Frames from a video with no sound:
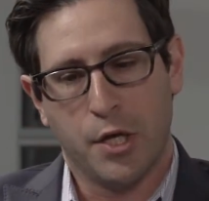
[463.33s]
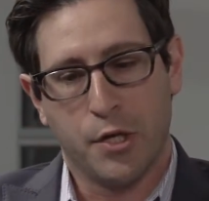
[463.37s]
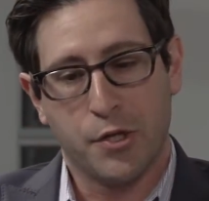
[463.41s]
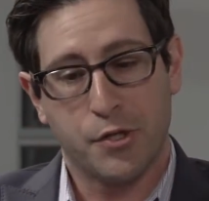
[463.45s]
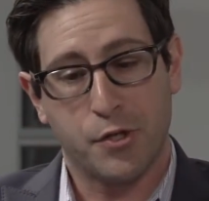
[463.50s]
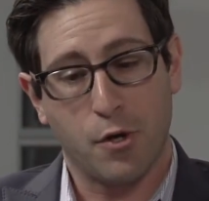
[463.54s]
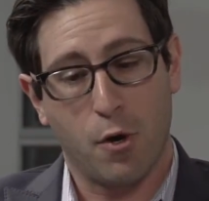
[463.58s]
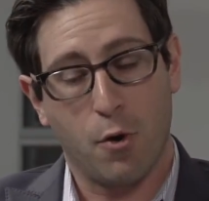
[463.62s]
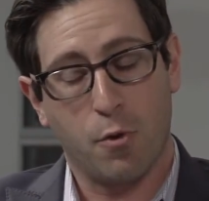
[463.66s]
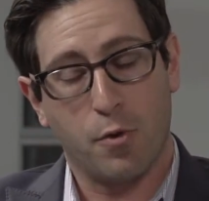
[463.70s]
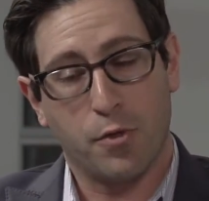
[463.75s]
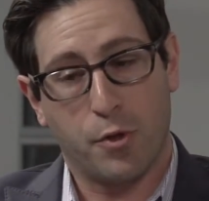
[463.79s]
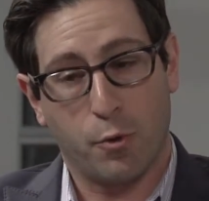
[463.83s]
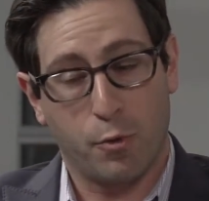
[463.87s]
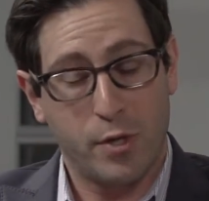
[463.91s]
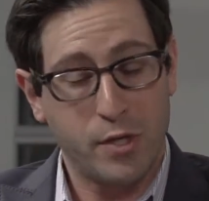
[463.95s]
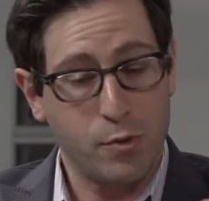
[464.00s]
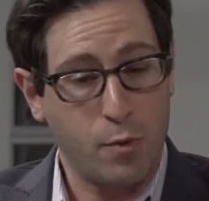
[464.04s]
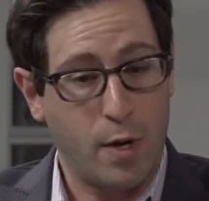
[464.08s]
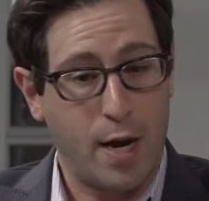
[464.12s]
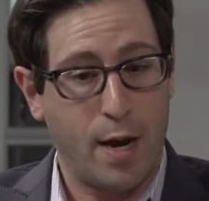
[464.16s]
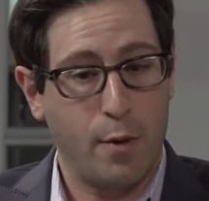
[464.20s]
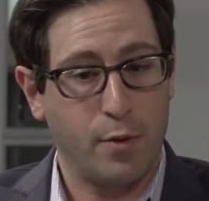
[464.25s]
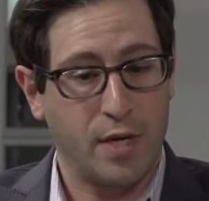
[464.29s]
So the
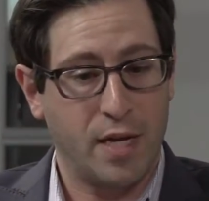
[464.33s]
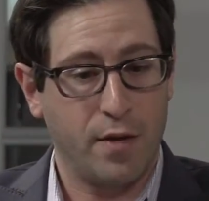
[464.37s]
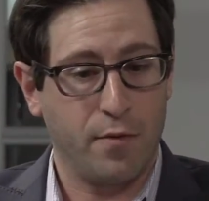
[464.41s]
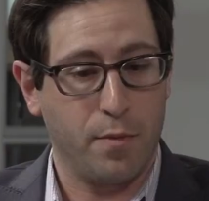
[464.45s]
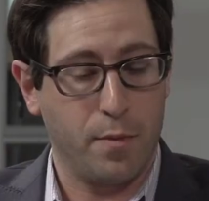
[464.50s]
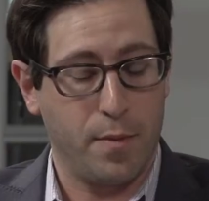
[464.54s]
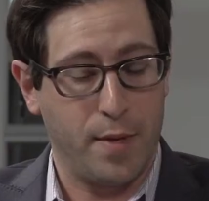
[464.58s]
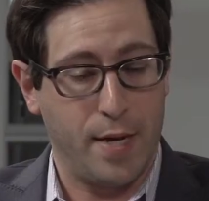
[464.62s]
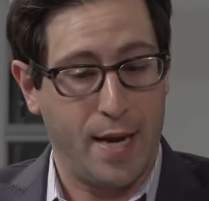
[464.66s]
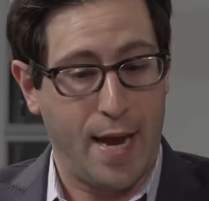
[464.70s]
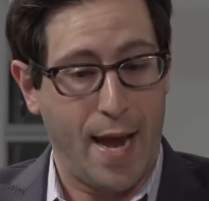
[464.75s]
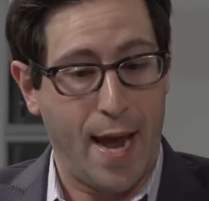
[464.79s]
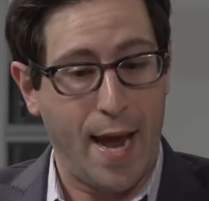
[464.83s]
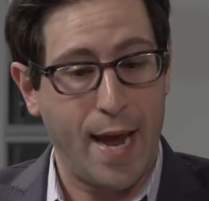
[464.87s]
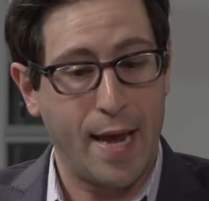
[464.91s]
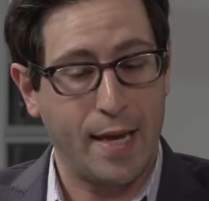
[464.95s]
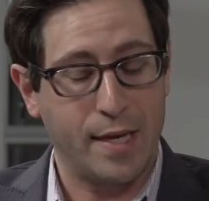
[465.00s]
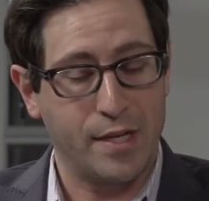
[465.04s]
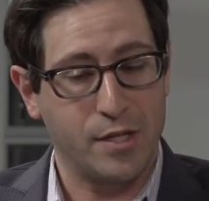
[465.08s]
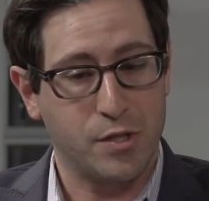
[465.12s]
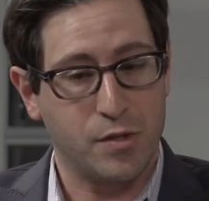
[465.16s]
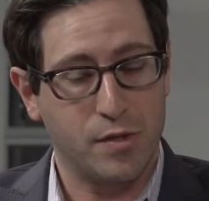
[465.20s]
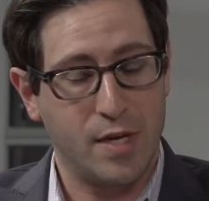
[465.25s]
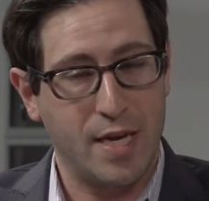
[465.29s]
reason why I would give them an
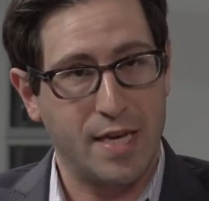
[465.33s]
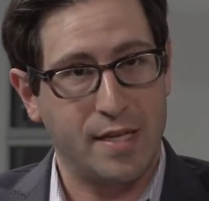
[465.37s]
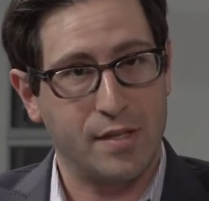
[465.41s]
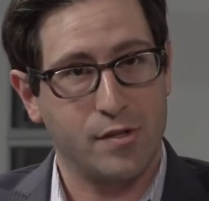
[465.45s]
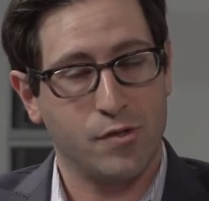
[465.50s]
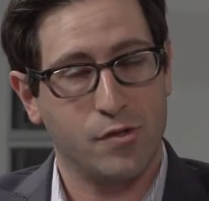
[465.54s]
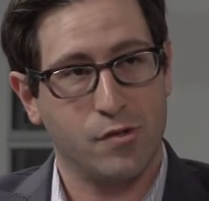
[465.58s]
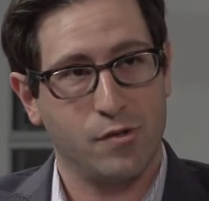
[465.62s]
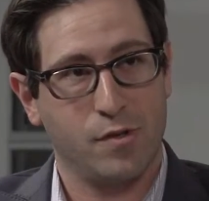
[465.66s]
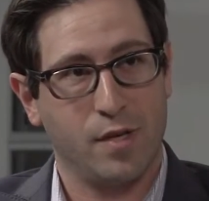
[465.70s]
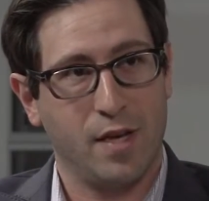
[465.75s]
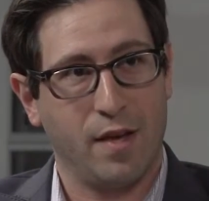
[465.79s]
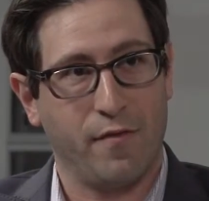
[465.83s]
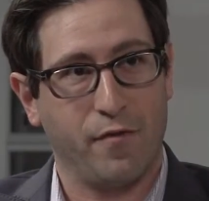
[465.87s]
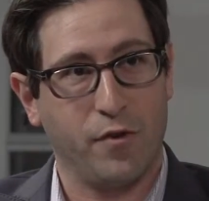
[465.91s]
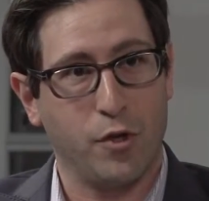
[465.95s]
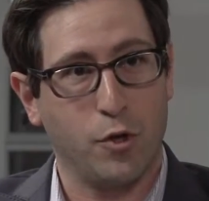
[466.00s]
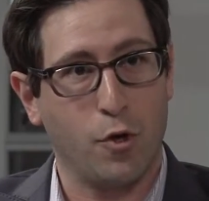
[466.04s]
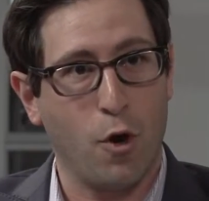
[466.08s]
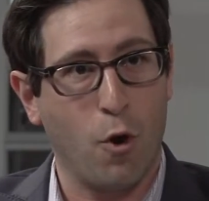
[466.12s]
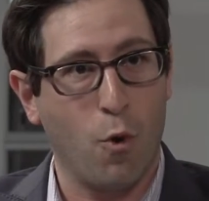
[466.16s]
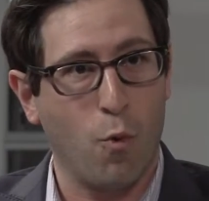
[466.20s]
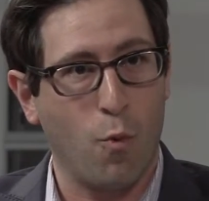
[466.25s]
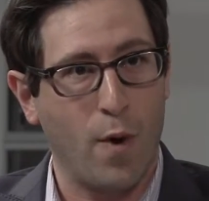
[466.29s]
A is if
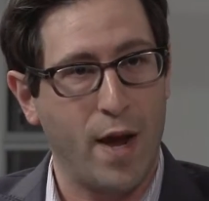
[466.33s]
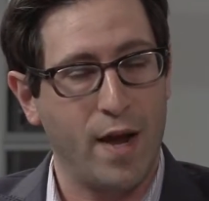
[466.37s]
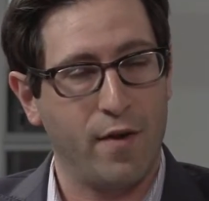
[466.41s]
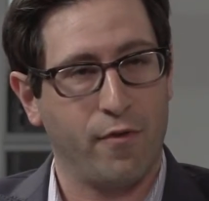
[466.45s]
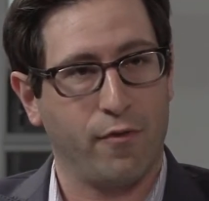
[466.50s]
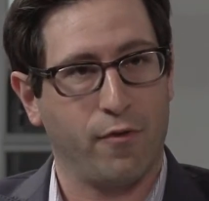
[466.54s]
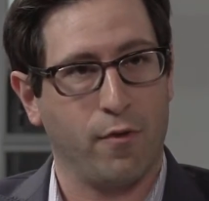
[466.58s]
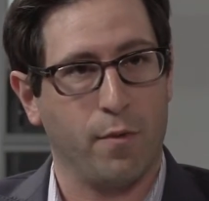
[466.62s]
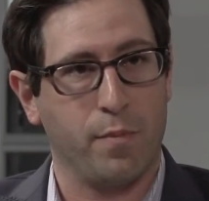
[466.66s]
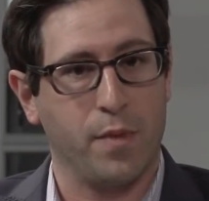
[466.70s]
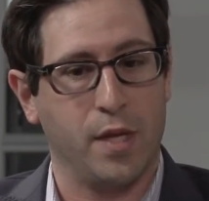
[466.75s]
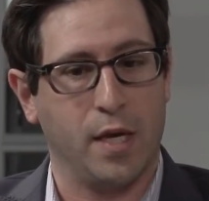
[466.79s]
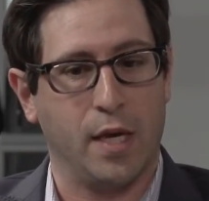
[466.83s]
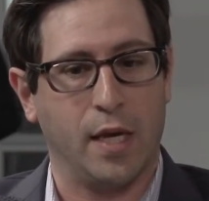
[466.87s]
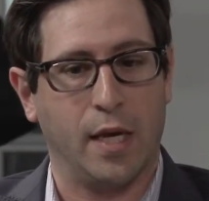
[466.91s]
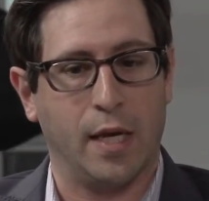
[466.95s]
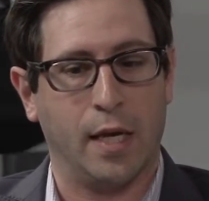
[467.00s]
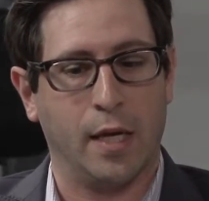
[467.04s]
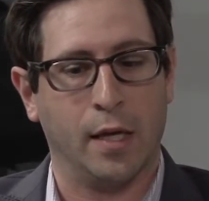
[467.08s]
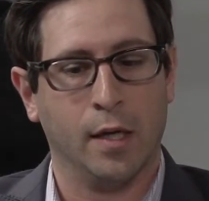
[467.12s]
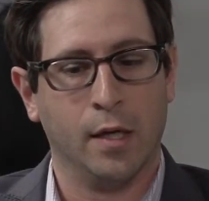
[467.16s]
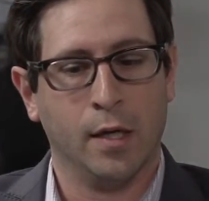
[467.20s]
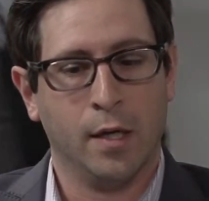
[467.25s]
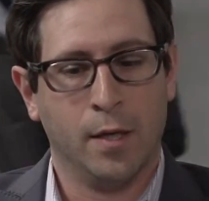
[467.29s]
you go away from
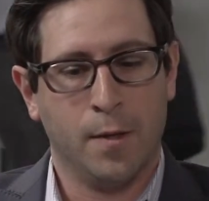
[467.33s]
the